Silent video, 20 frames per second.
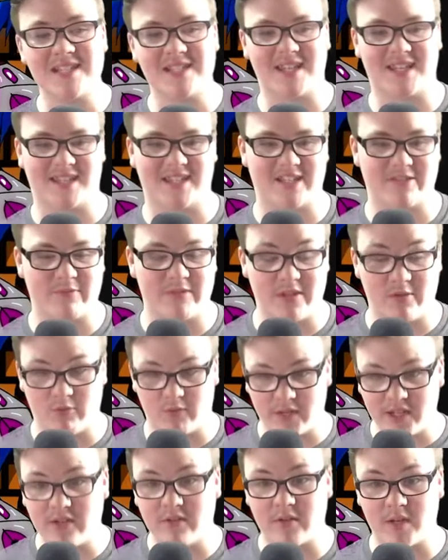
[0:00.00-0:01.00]
like this when you
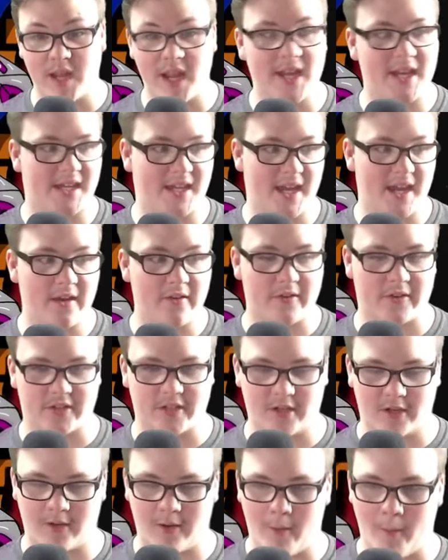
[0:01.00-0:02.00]
recreate a
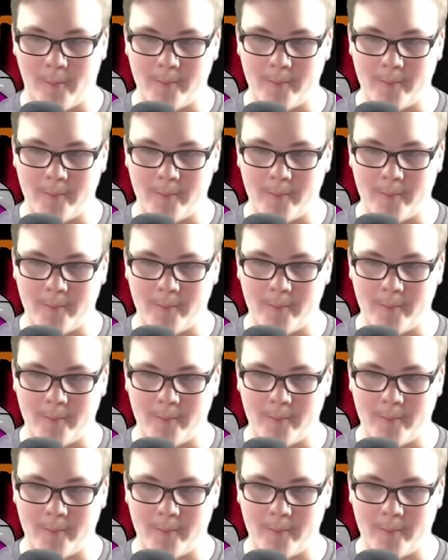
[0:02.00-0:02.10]
character.